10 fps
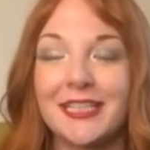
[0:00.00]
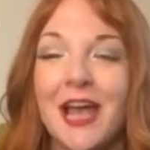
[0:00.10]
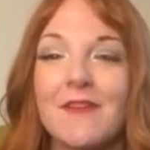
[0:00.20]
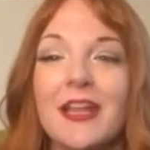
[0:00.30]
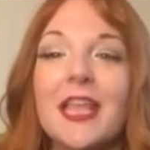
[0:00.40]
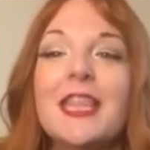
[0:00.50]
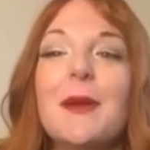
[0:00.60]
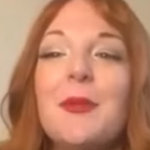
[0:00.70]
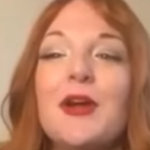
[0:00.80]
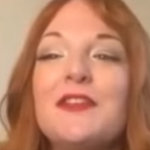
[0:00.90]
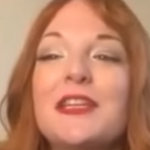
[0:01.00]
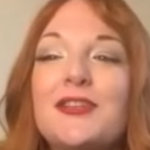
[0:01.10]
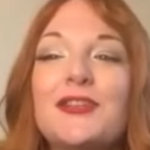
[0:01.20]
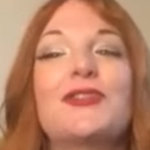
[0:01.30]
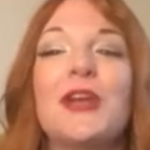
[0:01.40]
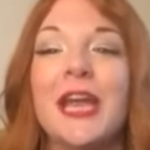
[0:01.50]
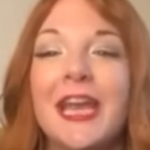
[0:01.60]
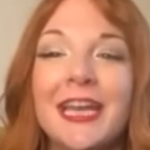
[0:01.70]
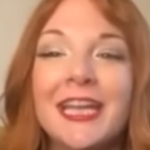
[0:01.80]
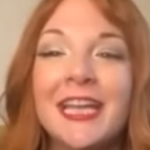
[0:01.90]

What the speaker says: I have like the perfect strain